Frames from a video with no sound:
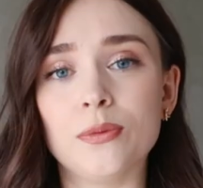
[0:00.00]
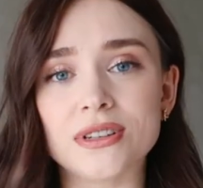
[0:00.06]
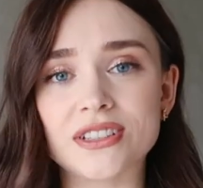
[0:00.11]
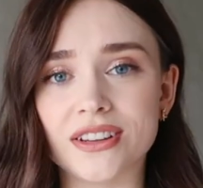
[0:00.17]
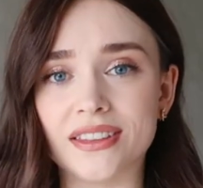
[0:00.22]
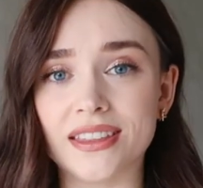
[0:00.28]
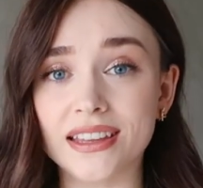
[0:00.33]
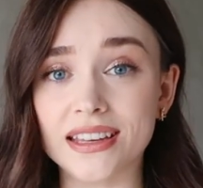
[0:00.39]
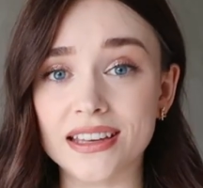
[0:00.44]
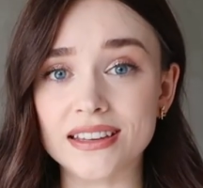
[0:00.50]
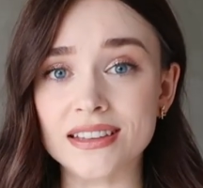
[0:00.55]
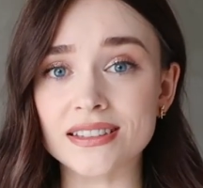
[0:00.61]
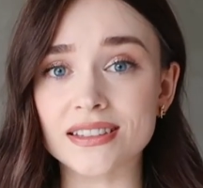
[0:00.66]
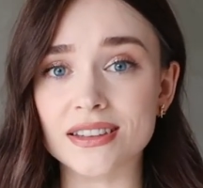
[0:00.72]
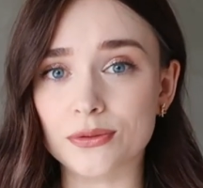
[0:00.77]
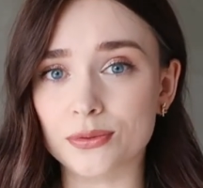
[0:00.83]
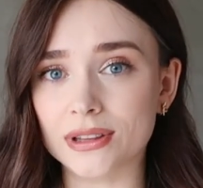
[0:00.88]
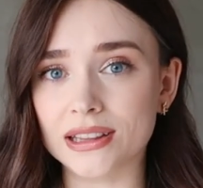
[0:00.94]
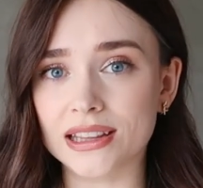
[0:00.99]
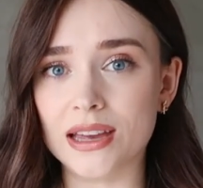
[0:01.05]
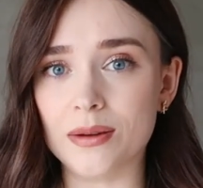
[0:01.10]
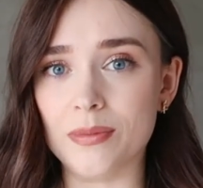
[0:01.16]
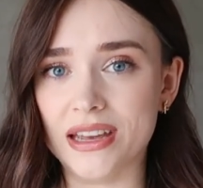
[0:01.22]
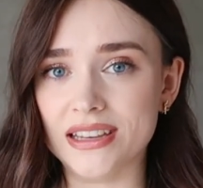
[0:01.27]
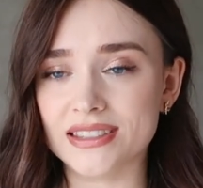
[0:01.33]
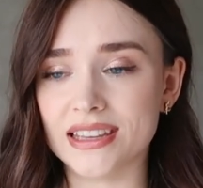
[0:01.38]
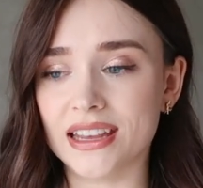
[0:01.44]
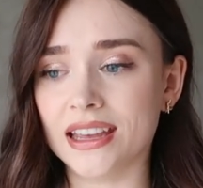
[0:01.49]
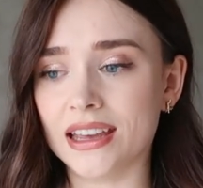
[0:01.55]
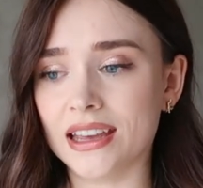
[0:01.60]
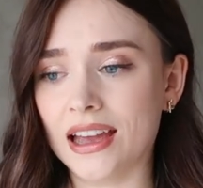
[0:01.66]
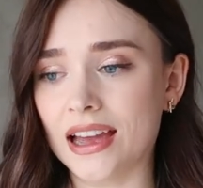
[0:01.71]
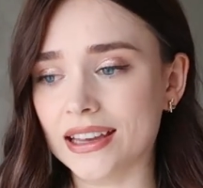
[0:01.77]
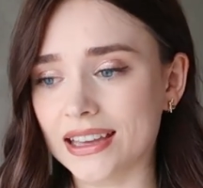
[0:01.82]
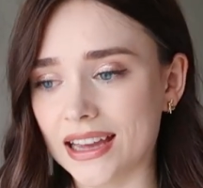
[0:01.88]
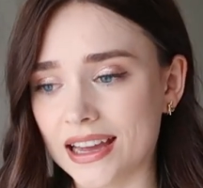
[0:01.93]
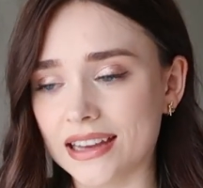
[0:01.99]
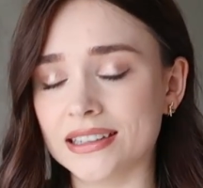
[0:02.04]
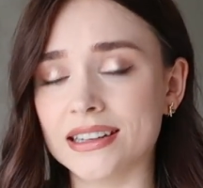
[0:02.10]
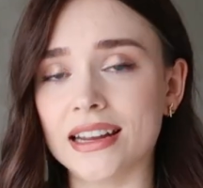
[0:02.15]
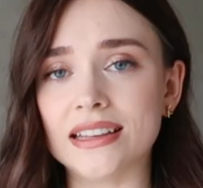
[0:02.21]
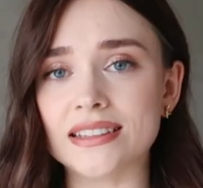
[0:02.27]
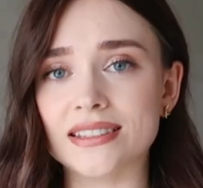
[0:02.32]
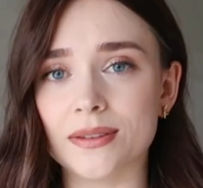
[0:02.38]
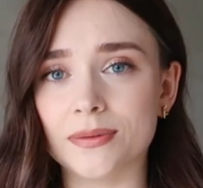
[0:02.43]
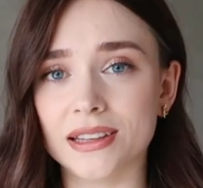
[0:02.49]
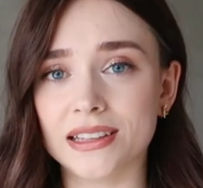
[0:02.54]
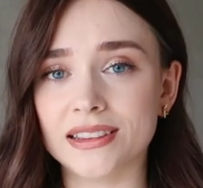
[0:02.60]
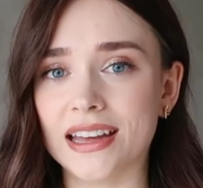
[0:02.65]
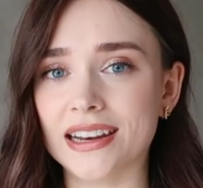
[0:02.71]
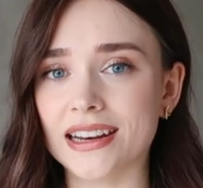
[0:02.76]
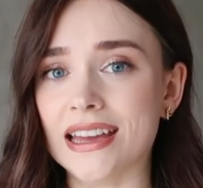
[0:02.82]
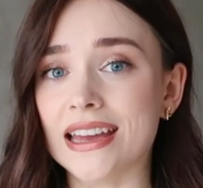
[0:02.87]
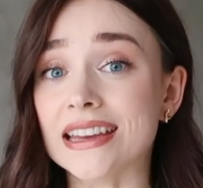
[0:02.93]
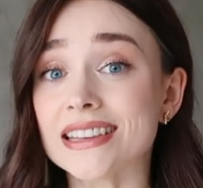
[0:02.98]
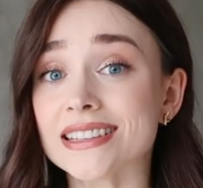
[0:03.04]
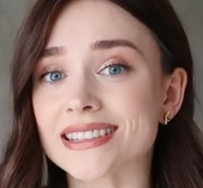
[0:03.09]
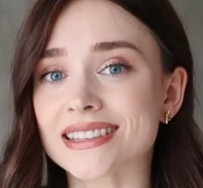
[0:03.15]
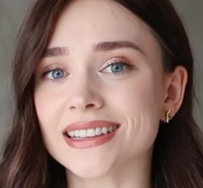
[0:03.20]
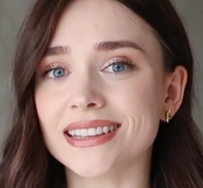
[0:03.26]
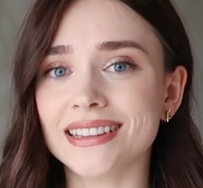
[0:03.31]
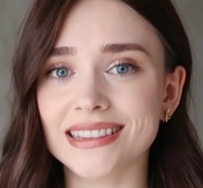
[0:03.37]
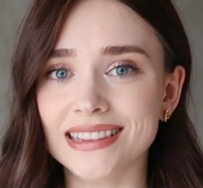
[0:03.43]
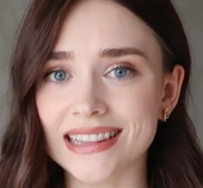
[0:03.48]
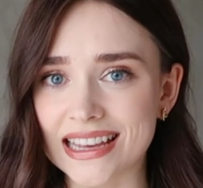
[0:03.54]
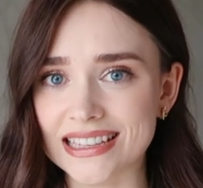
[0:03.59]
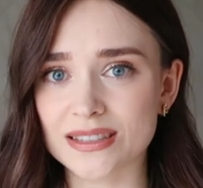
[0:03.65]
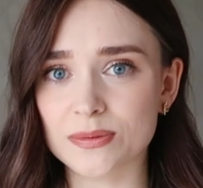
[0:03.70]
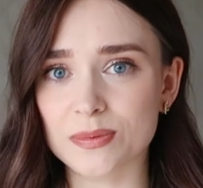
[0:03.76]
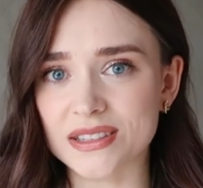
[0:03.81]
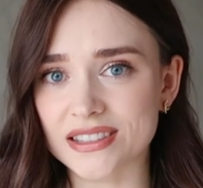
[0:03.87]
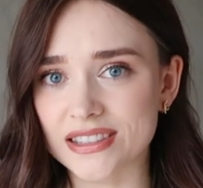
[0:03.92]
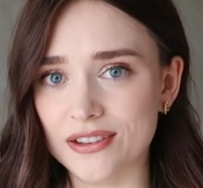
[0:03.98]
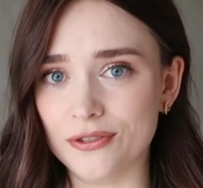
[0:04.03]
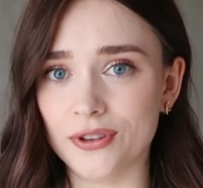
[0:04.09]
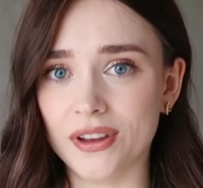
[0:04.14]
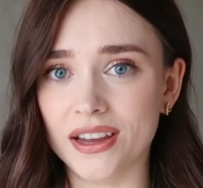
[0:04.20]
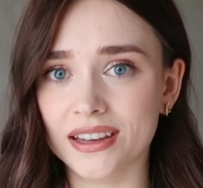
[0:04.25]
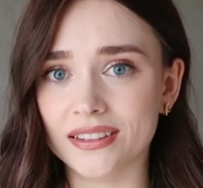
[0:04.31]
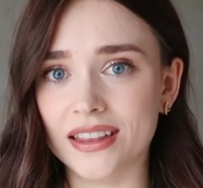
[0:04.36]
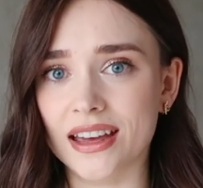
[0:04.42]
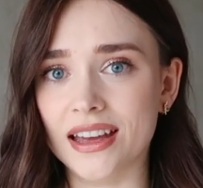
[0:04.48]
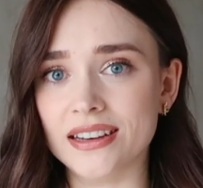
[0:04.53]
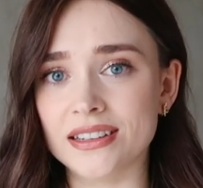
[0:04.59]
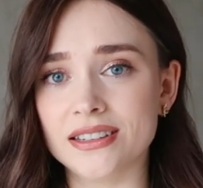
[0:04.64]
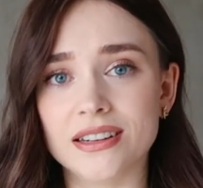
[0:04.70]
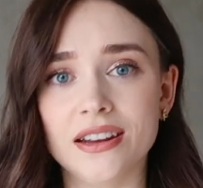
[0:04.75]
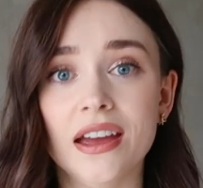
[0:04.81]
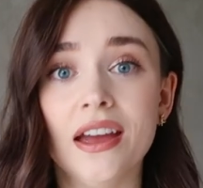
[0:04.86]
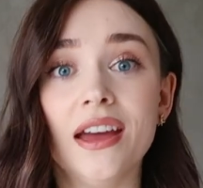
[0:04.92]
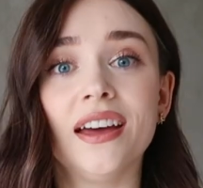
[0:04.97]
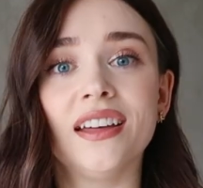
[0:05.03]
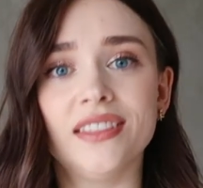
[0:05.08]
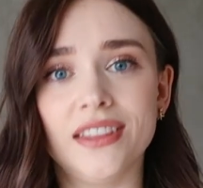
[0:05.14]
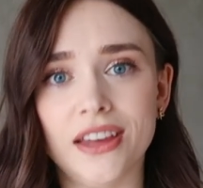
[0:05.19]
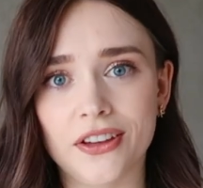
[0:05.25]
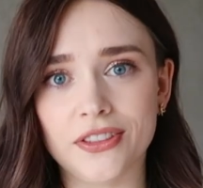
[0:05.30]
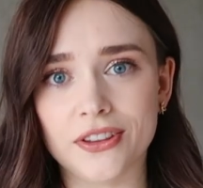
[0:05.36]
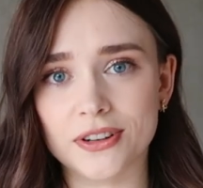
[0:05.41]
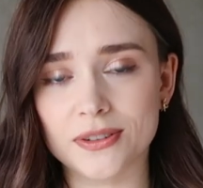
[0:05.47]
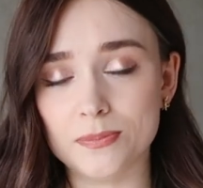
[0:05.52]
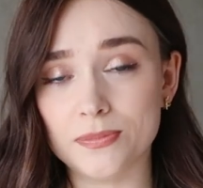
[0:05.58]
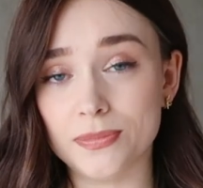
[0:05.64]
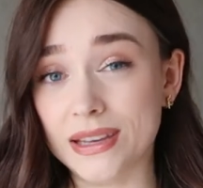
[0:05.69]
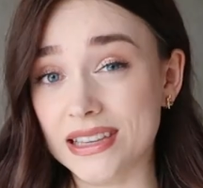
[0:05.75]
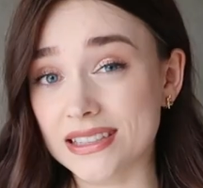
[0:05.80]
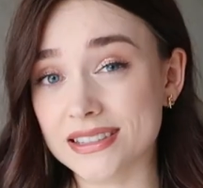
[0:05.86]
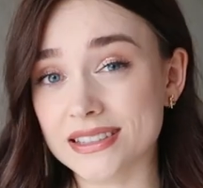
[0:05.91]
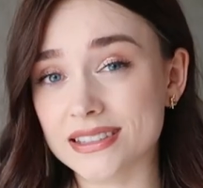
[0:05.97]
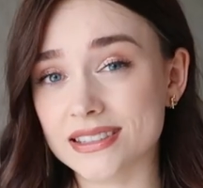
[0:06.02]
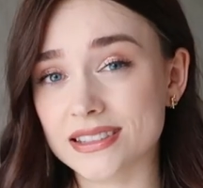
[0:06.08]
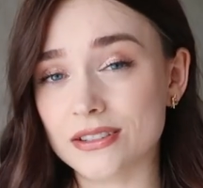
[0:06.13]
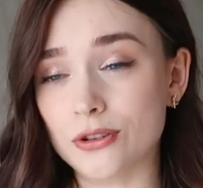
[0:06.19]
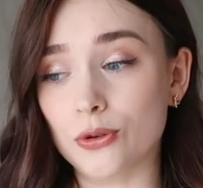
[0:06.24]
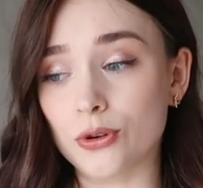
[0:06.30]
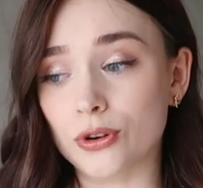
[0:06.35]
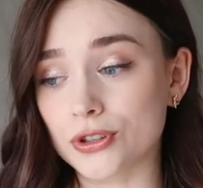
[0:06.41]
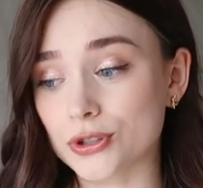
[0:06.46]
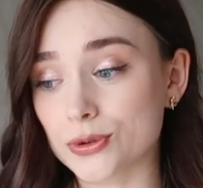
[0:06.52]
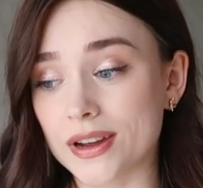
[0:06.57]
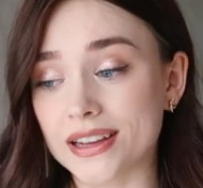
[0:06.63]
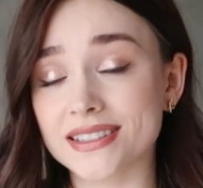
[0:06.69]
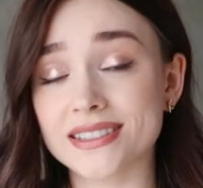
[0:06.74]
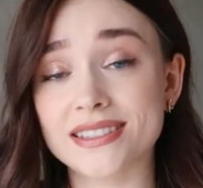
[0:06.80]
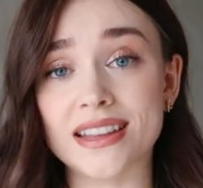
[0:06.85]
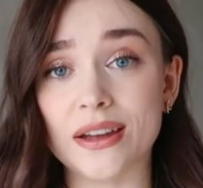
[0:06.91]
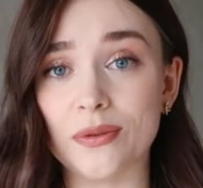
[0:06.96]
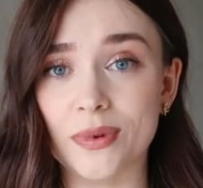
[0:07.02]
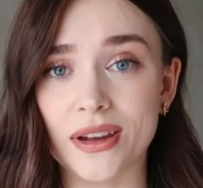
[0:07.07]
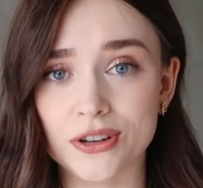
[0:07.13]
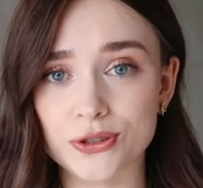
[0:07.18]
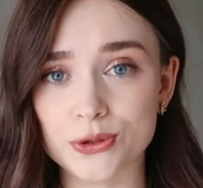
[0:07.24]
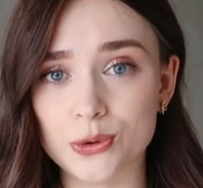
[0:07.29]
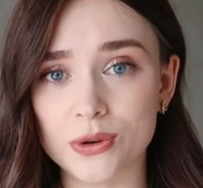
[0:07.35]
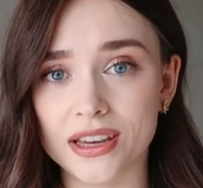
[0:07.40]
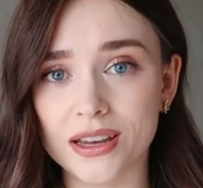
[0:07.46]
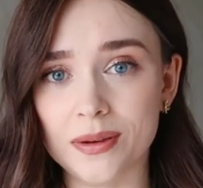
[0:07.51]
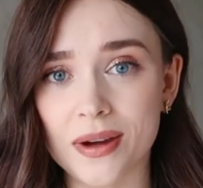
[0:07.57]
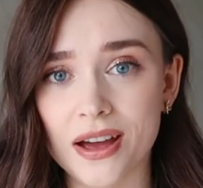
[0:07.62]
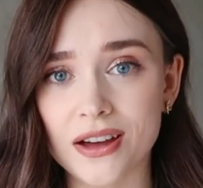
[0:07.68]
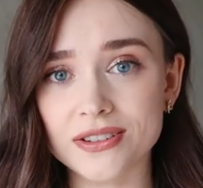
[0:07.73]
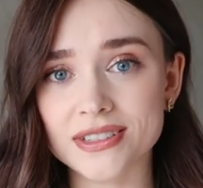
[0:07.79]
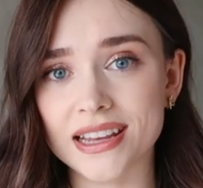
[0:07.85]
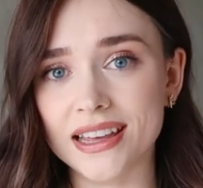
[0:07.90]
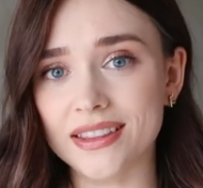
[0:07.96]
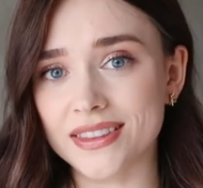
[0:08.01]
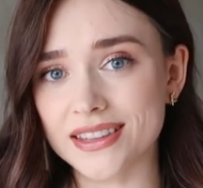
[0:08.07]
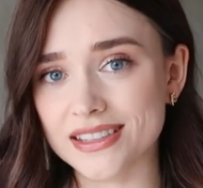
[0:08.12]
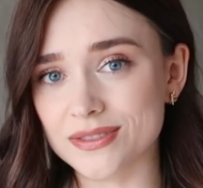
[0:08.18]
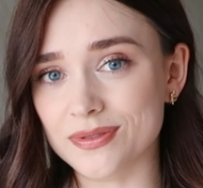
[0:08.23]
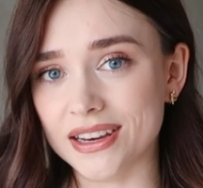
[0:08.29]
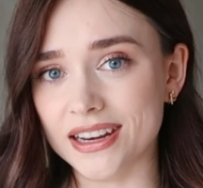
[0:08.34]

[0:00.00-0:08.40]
which I think is really amazing. Again, it's something that is less specific than the other pieces or trends that we are talking about in this